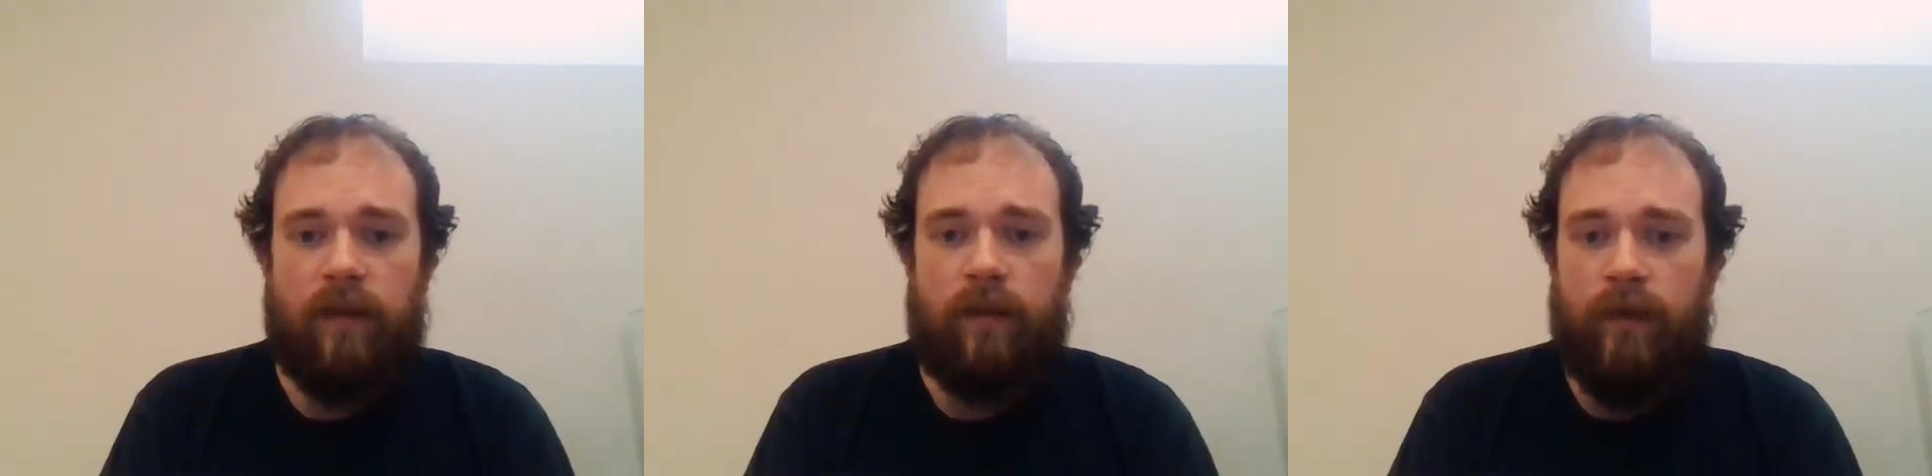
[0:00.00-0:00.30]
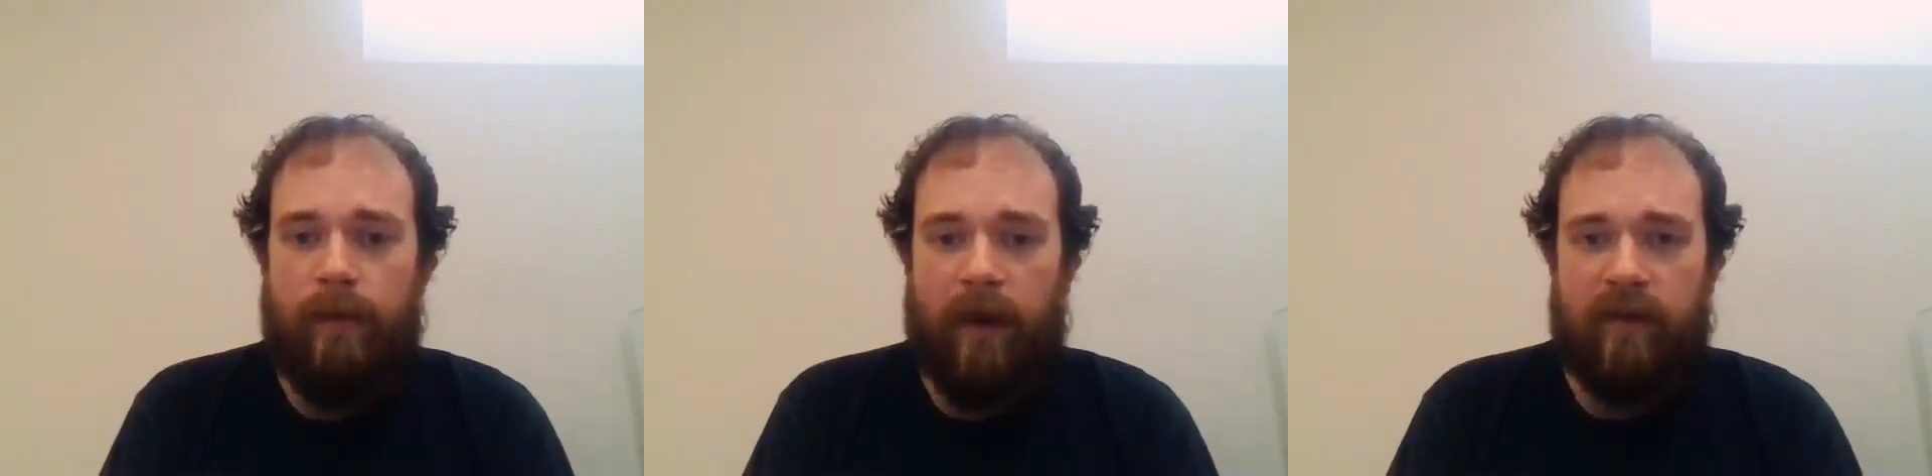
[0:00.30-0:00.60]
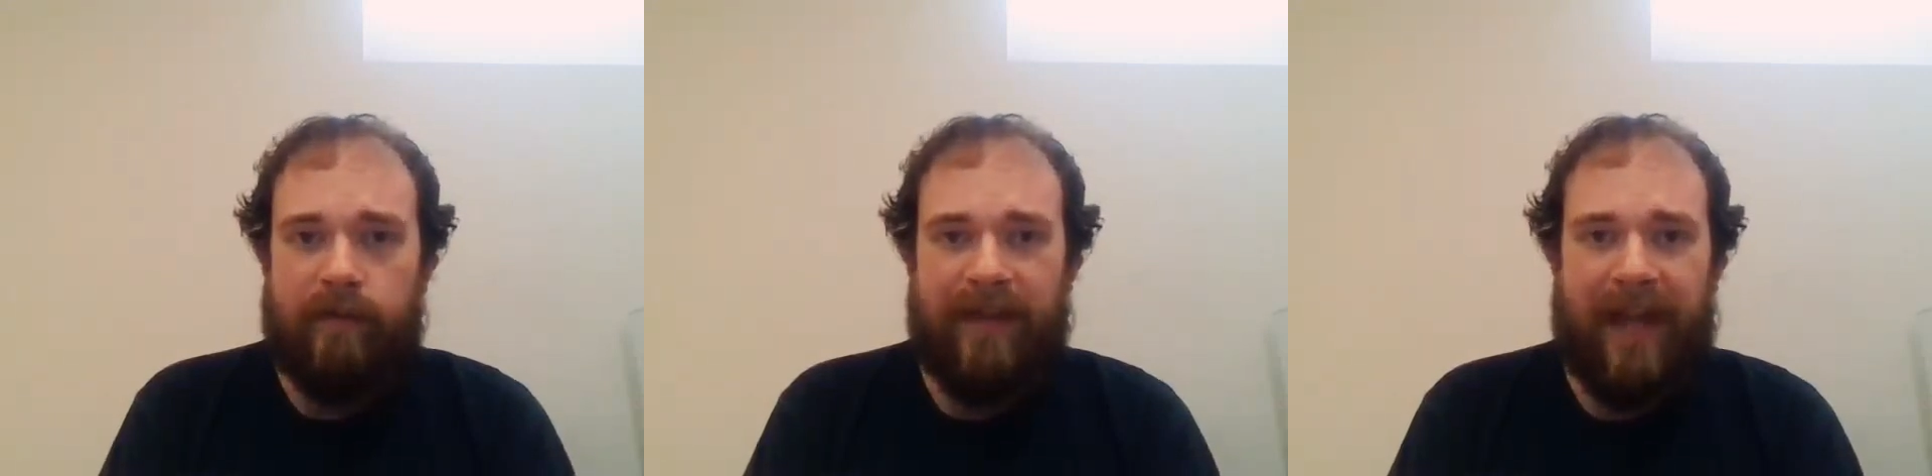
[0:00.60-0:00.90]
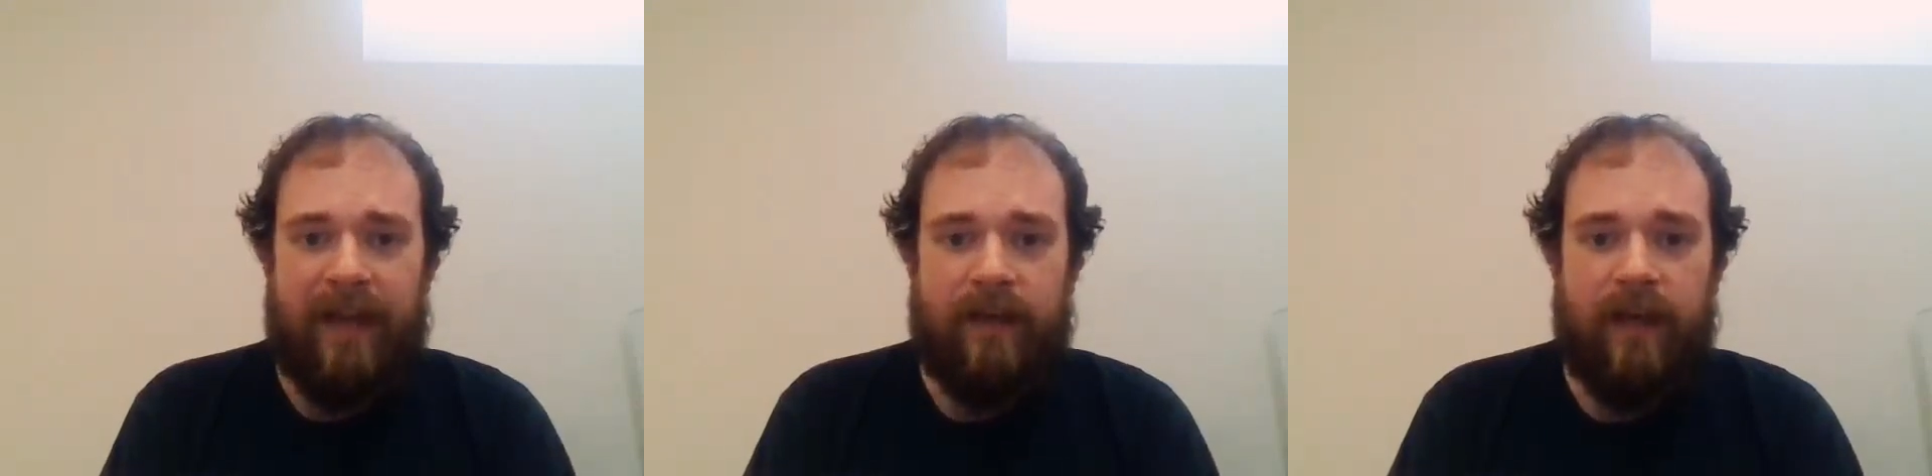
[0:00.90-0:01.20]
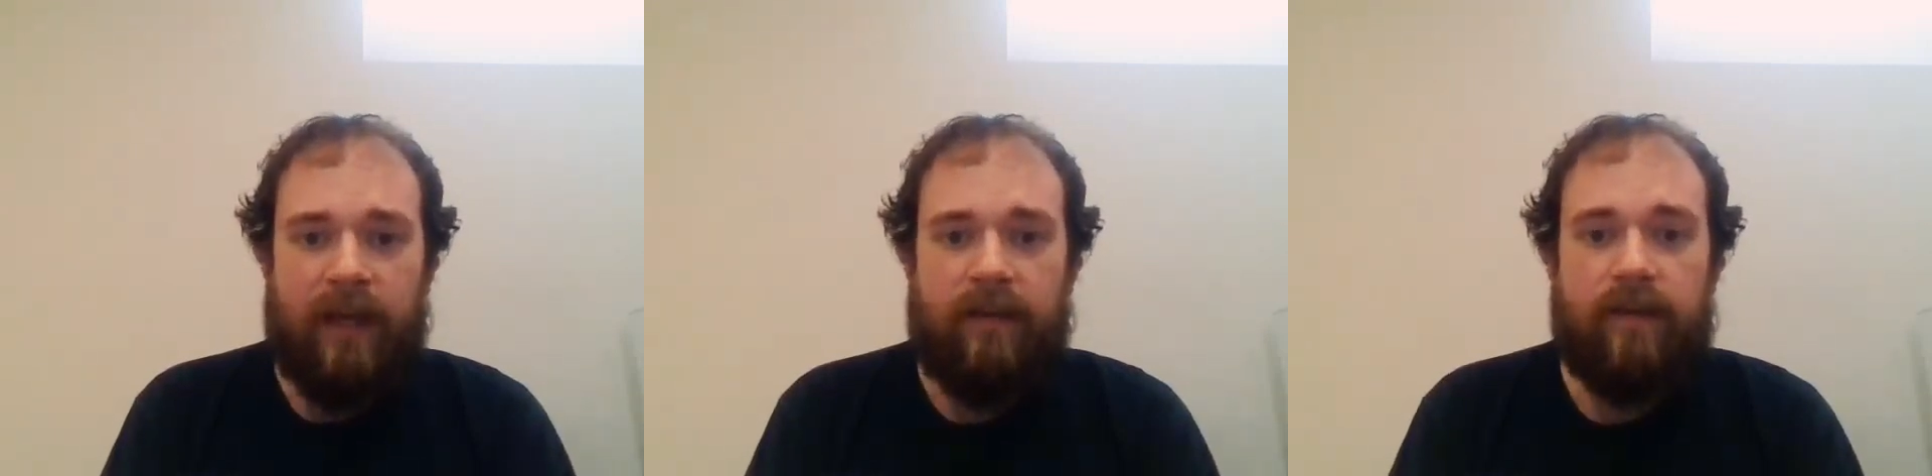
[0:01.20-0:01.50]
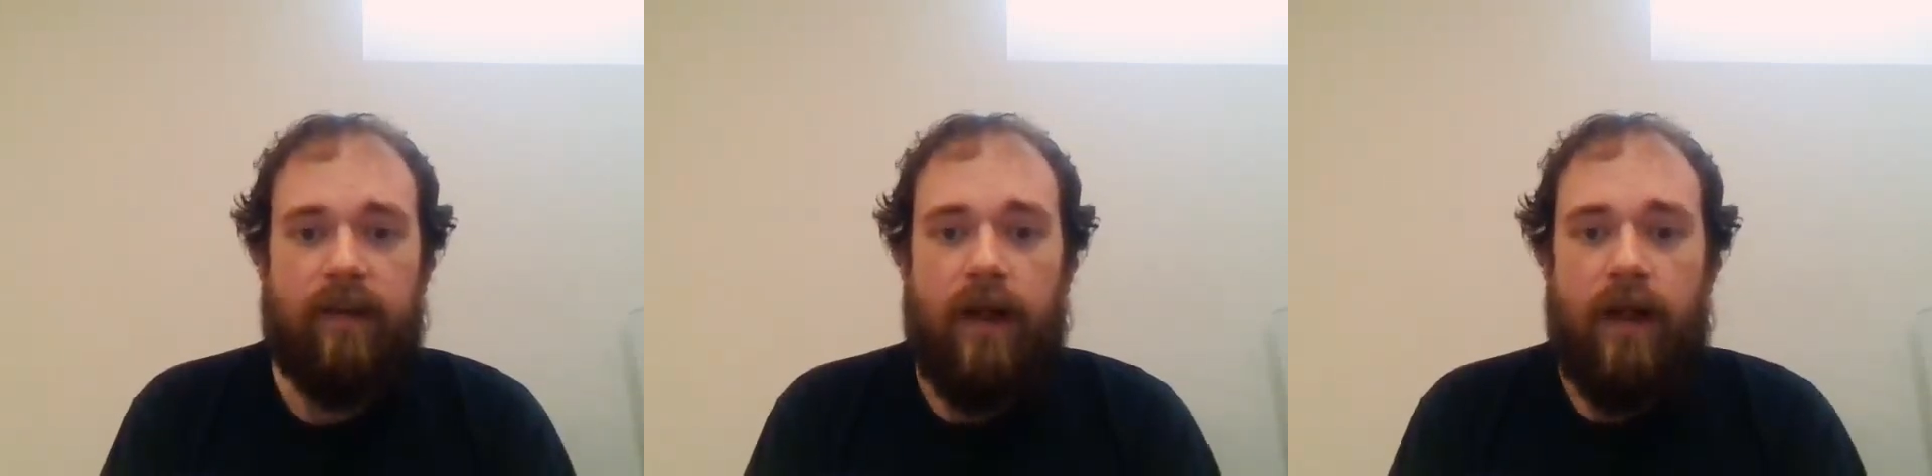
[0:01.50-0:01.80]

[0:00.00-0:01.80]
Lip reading: 3 possible end dates.